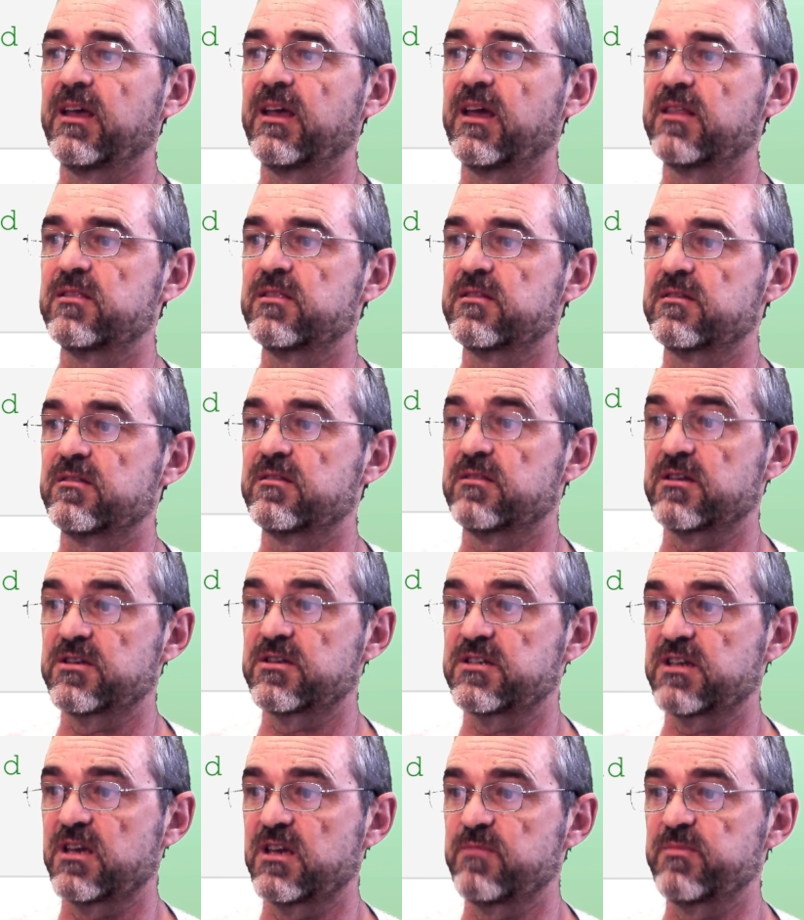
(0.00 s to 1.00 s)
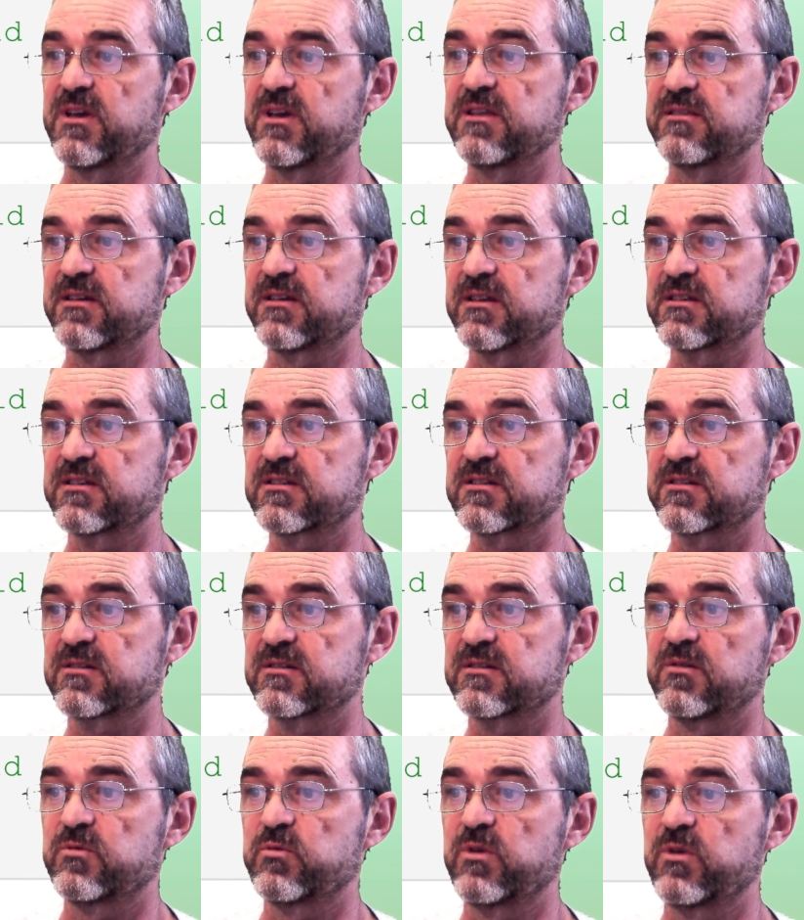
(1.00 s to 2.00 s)
and the shape matrix
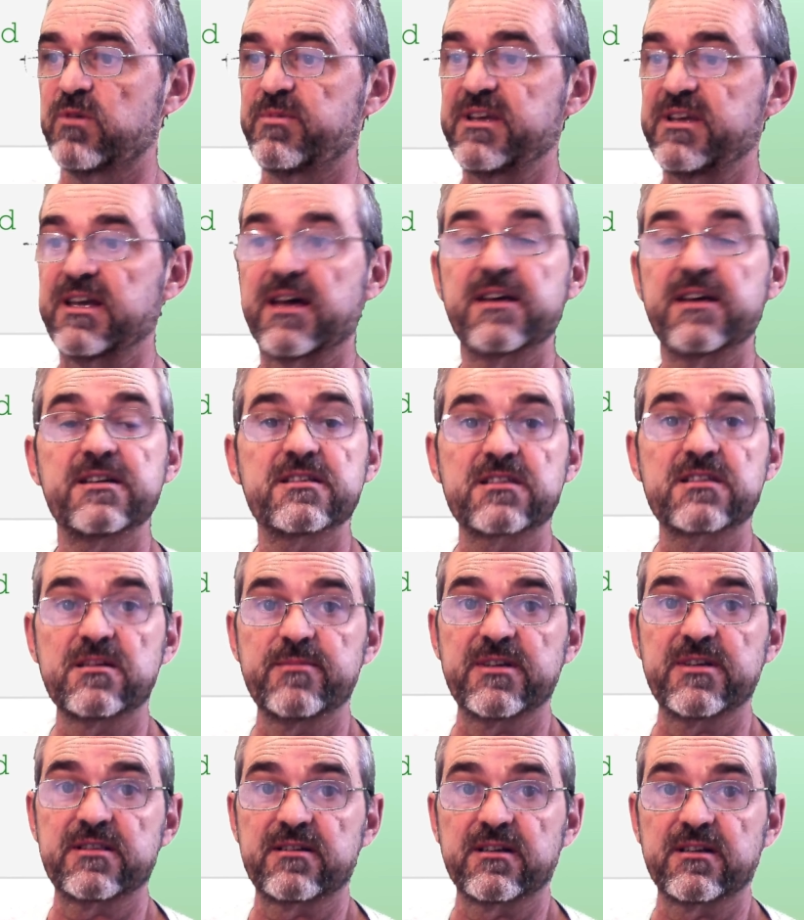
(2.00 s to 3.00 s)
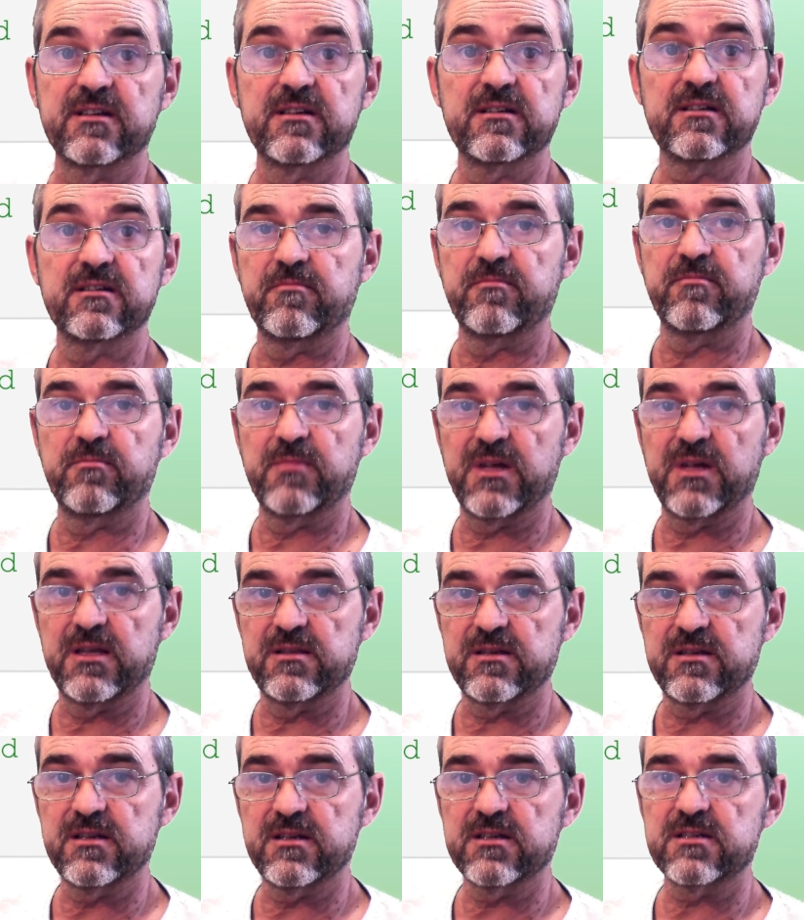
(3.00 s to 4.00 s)
will be a symmetric
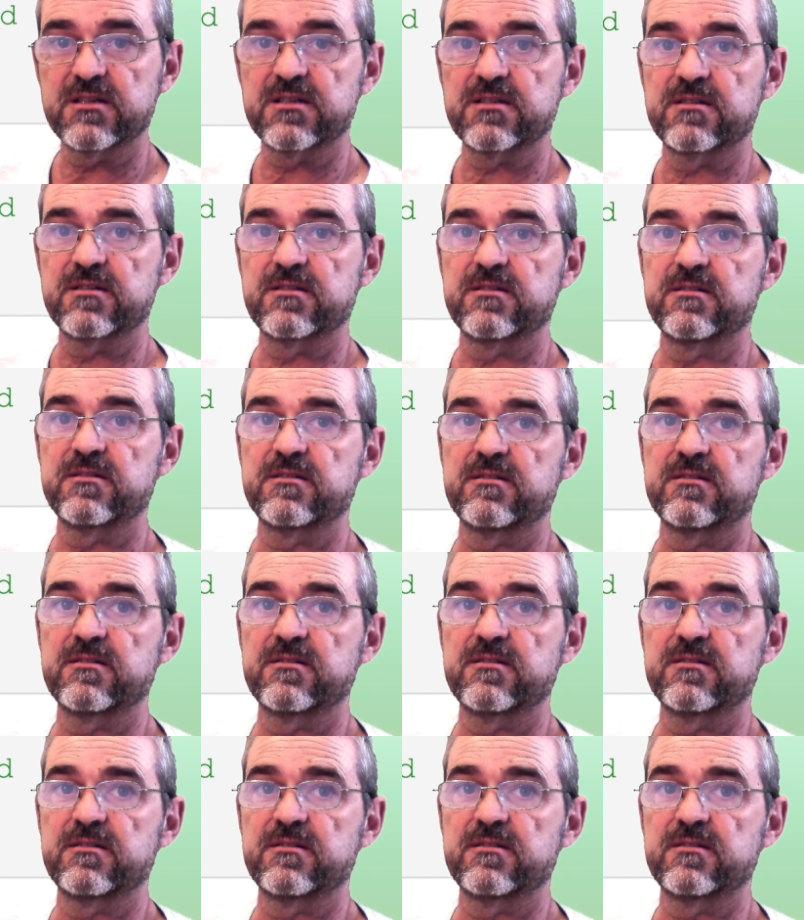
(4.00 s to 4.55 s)
matrix,